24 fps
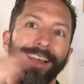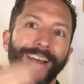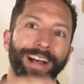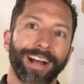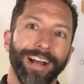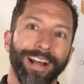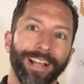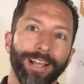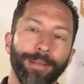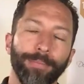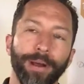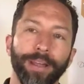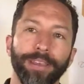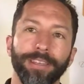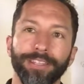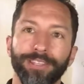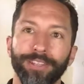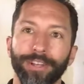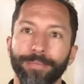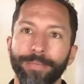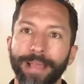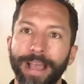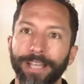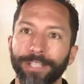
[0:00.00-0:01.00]
Come on to
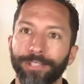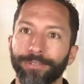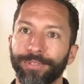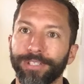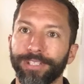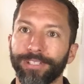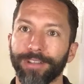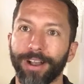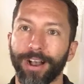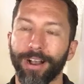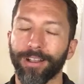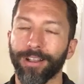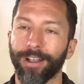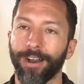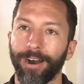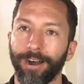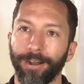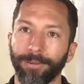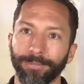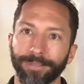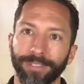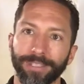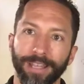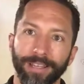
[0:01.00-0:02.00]

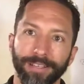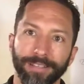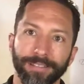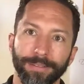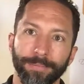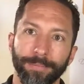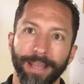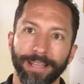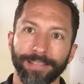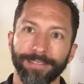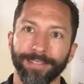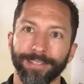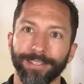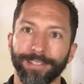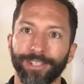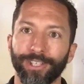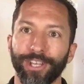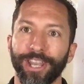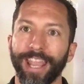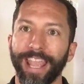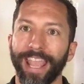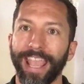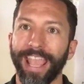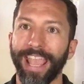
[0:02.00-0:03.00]
dearmasteries.com, send us a
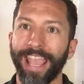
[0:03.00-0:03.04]
message,